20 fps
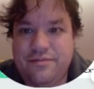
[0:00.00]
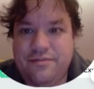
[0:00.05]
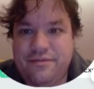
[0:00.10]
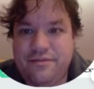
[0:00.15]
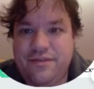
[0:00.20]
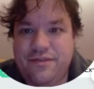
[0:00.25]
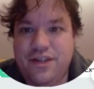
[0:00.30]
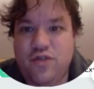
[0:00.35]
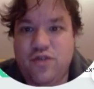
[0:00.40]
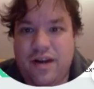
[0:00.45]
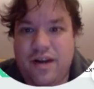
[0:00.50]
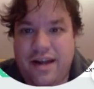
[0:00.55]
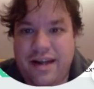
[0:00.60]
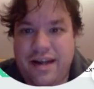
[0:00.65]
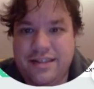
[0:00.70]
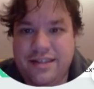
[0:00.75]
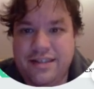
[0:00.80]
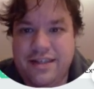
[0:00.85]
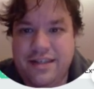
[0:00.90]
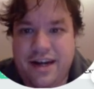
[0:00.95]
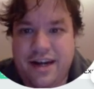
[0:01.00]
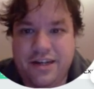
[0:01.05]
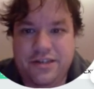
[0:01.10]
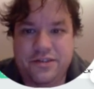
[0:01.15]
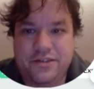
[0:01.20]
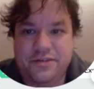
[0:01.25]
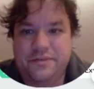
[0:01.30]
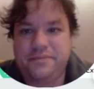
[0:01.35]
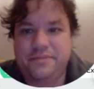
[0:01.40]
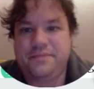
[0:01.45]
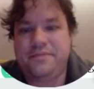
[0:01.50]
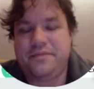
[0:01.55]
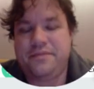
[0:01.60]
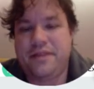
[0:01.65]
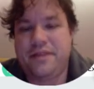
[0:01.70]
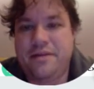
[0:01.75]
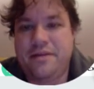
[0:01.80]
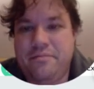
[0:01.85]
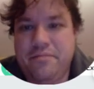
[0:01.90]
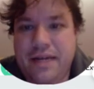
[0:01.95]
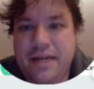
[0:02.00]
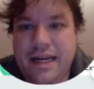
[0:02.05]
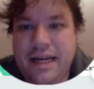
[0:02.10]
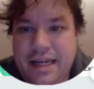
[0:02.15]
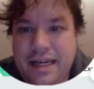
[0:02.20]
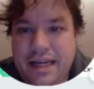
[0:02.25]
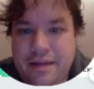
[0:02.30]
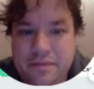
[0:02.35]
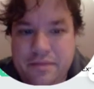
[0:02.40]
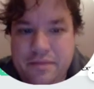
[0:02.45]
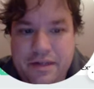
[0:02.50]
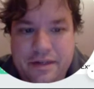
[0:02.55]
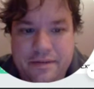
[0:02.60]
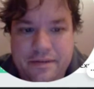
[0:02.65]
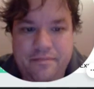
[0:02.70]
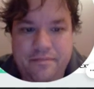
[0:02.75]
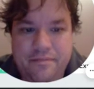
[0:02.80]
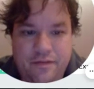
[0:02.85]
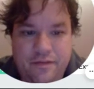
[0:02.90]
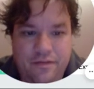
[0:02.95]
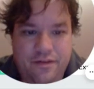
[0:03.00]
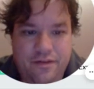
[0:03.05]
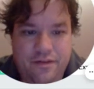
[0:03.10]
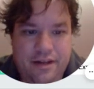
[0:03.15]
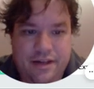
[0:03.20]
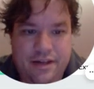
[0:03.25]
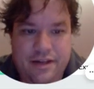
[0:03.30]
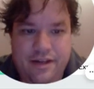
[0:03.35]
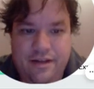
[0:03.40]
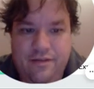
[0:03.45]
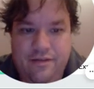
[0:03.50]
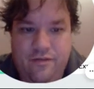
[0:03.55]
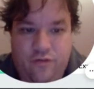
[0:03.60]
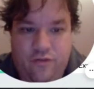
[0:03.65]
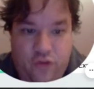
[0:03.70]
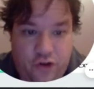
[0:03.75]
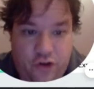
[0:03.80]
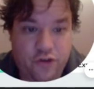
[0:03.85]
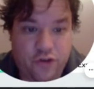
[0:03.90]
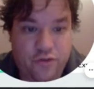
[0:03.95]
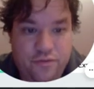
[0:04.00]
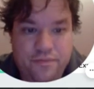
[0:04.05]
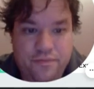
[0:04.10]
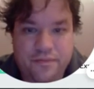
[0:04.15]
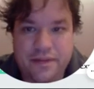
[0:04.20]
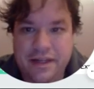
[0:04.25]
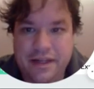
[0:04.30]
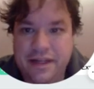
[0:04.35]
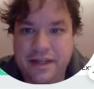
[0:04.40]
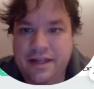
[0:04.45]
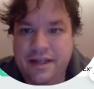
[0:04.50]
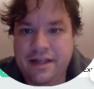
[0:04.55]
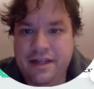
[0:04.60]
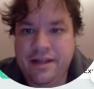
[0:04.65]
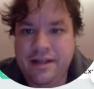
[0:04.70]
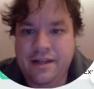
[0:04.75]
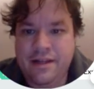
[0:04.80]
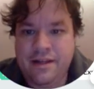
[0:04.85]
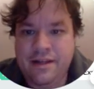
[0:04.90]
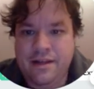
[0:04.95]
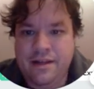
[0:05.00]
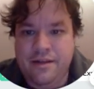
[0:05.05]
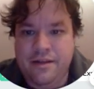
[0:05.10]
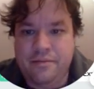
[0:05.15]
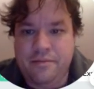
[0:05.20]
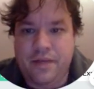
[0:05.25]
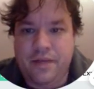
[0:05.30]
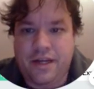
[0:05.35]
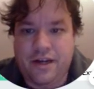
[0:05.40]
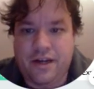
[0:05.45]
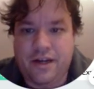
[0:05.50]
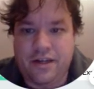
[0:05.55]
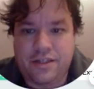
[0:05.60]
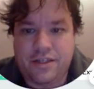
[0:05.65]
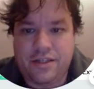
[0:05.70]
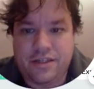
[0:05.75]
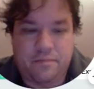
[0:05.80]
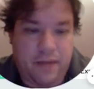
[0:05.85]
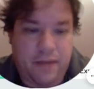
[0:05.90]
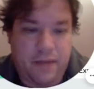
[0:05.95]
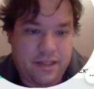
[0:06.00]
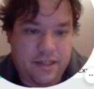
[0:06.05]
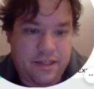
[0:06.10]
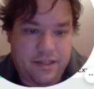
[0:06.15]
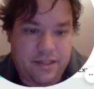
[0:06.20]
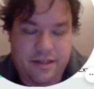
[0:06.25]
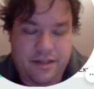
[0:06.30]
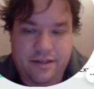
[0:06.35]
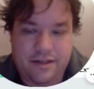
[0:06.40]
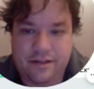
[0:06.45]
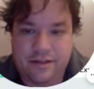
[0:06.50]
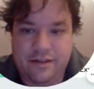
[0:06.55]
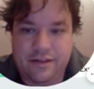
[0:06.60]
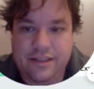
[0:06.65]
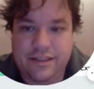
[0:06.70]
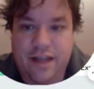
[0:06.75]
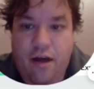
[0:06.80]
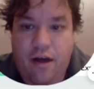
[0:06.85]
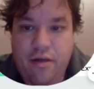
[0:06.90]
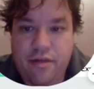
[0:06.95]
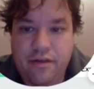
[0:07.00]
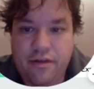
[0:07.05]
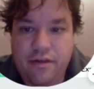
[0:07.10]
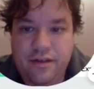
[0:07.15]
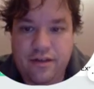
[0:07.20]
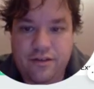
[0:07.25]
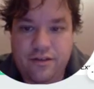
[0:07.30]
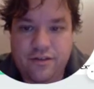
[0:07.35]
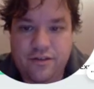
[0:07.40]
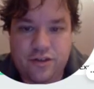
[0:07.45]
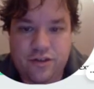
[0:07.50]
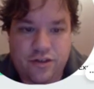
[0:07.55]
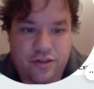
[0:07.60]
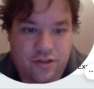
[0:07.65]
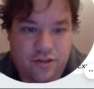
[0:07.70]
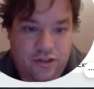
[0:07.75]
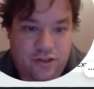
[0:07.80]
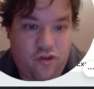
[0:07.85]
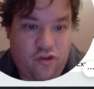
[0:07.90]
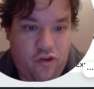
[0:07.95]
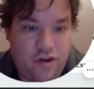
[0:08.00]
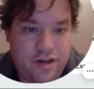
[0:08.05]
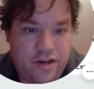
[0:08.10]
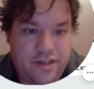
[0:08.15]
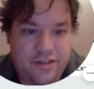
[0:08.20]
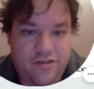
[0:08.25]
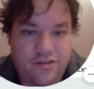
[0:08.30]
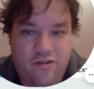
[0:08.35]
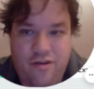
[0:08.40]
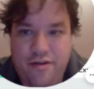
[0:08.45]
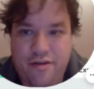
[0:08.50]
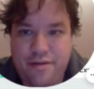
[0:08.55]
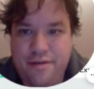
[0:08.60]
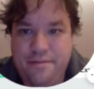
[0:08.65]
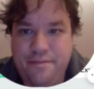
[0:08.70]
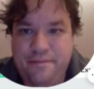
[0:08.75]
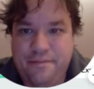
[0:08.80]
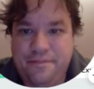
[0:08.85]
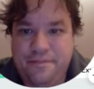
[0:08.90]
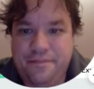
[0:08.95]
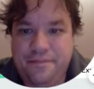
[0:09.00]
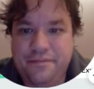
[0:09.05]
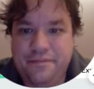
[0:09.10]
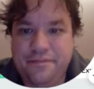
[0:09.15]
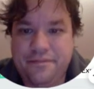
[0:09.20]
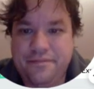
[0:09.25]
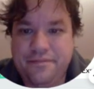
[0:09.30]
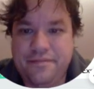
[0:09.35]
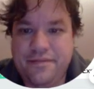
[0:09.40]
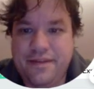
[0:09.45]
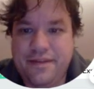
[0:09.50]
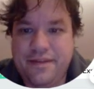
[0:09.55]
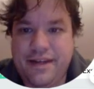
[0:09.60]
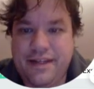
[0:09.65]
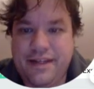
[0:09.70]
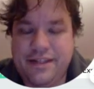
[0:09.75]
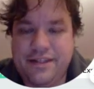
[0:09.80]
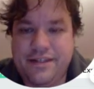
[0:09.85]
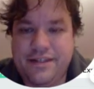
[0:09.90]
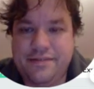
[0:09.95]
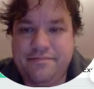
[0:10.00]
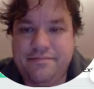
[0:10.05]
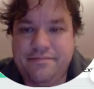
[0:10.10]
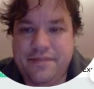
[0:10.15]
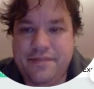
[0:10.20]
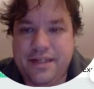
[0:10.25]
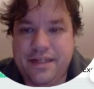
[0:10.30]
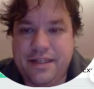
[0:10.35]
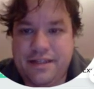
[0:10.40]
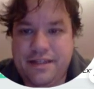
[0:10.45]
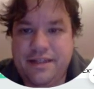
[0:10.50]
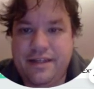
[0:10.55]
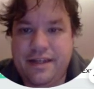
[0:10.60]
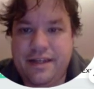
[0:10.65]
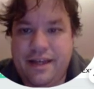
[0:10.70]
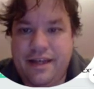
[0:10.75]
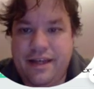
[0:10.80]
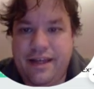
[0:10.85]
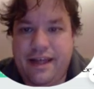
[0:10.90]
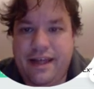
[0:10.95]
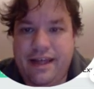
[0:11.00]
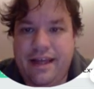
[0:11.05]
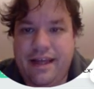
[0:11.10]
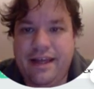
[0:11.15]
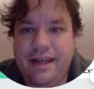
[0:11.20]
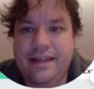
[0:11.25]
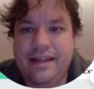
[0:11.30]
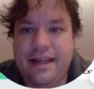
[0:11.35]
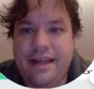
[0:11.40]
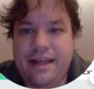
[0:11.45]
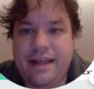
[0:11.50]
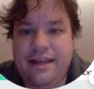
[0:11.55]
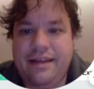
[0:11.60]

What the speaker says: visualize. It's hard to be gleaned for you, because spades south looks stronger than north. But in